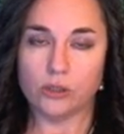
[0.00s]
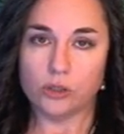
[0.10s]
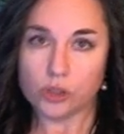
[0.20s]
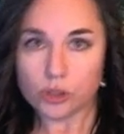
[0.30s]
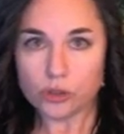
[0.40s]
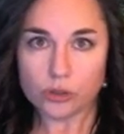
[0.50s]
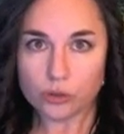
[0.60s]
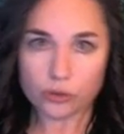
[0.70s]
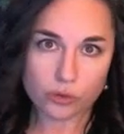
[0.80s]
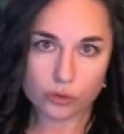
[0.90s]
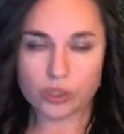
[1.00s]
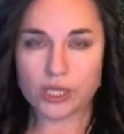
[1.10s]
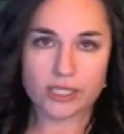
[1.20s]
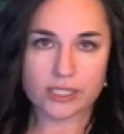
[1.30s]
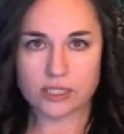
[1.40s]
two
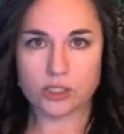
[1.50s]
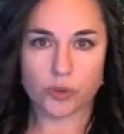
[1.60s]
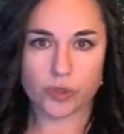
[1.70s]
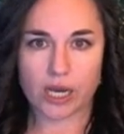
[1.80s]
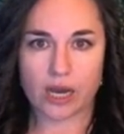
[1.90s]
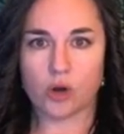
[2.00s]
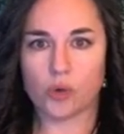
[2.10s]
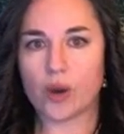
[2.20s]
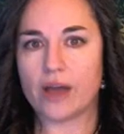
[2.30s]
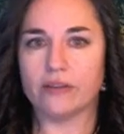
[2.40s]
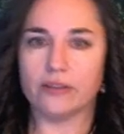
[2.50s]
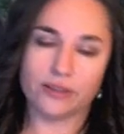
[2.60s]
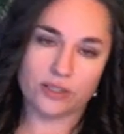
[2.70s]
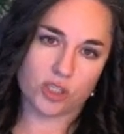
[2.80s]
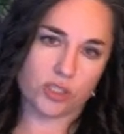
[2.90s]
things into account rather
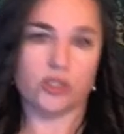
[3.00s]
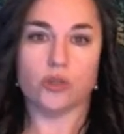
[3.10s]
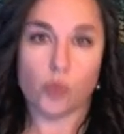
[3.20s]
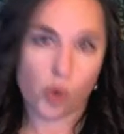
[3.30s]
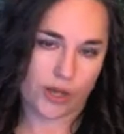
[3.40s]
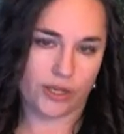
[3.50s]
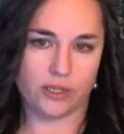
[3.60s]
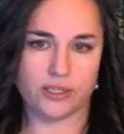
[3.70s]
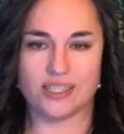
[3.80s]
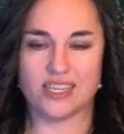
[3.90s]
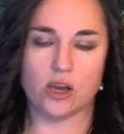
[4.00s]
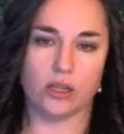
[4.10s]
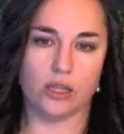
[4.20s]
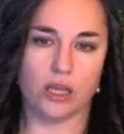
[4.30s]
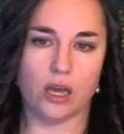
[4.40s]
than just the one c
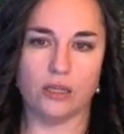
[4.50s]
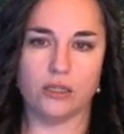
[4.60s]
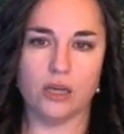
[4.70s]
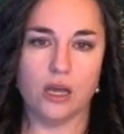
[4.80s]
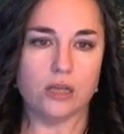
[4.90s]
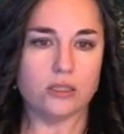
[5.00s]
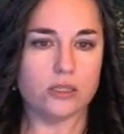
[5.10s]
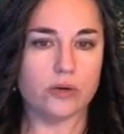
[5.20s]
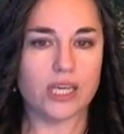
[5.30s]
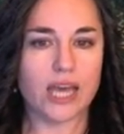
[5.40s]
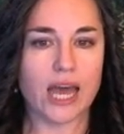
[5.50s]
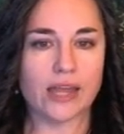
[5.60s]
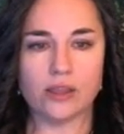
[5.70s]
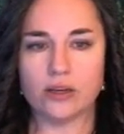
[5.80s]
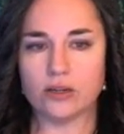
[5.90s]
on the end. So
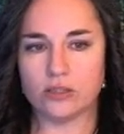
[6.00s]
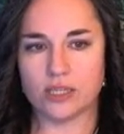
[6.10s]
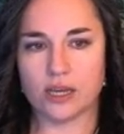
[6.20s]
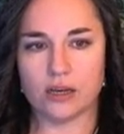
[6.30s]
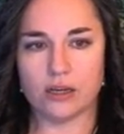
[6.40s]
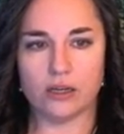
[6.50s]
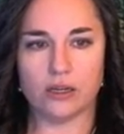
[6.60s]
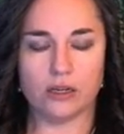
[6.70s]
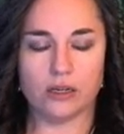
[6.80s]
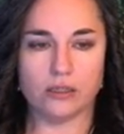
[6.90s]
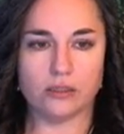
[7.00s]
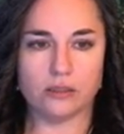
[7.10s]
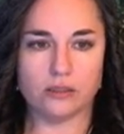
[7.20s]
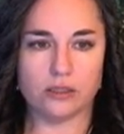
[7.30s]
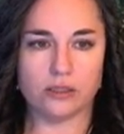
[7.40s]
again, there's
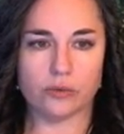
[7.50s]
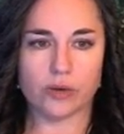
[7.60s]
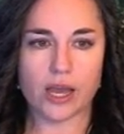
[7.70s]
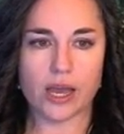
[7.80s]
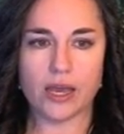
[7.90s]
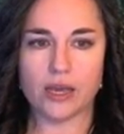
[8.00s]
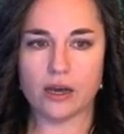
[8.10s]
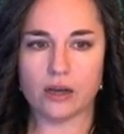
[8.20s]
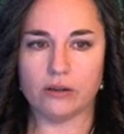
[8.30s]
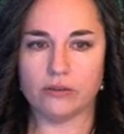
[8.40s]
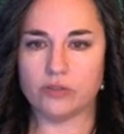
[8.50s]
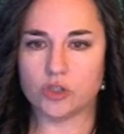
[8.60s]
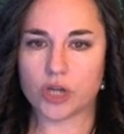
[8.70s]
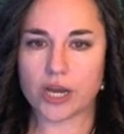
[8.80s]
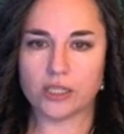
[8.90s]
an array of
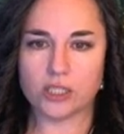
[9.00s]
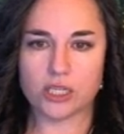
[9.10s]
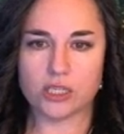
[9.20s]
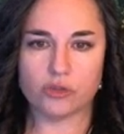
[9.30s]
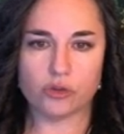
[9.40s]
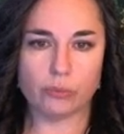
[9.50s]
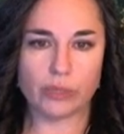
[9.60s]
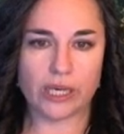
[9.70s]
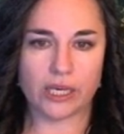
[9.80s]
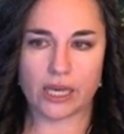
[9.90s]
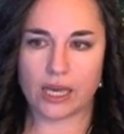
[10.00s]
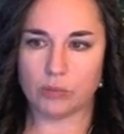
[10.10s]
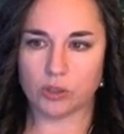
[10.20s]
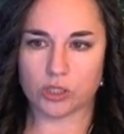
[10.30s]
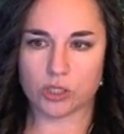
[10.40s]
strategies for being
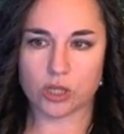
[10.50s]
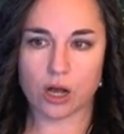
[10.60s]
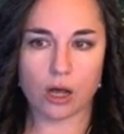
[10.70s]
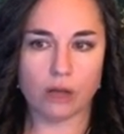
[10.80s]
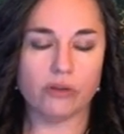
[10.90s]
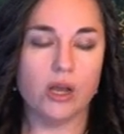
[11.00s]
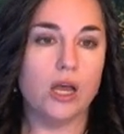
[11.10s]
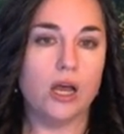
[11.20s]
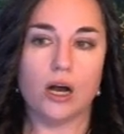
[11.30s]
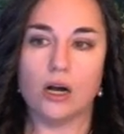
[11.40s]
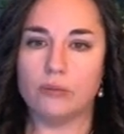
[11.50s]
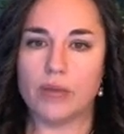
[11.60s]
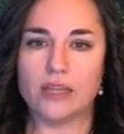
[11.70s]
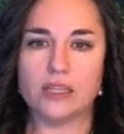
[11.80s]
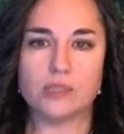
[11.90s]
able to solve.
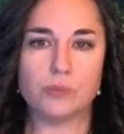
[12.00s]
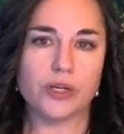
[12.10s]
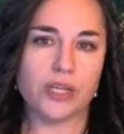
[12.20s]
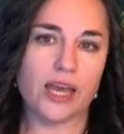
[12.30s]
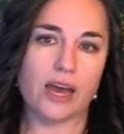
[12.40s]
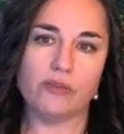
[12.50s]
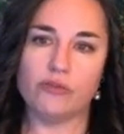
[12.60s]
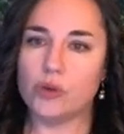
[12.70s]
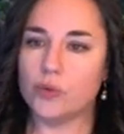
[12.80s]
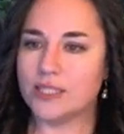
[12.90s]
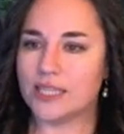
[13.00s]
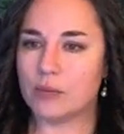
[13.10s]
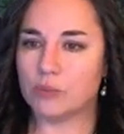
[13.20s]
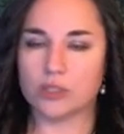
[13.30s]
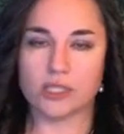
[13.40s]
At this point, I have a few
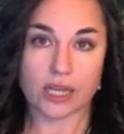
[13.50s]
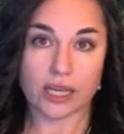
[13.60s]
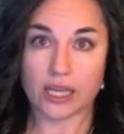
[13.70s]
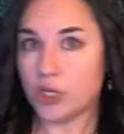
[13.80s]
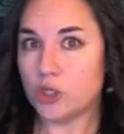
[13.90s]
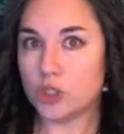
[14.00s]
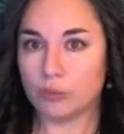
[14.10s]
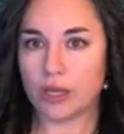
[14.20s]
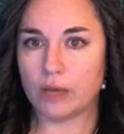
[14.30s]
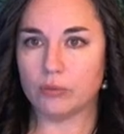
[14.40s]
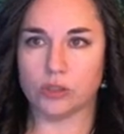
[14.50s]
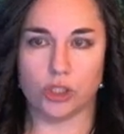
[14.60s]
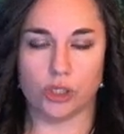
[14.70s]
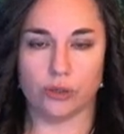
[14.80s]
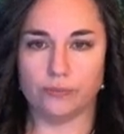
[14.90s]
examples that I think you should be able to
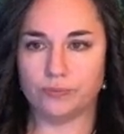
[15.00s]
do.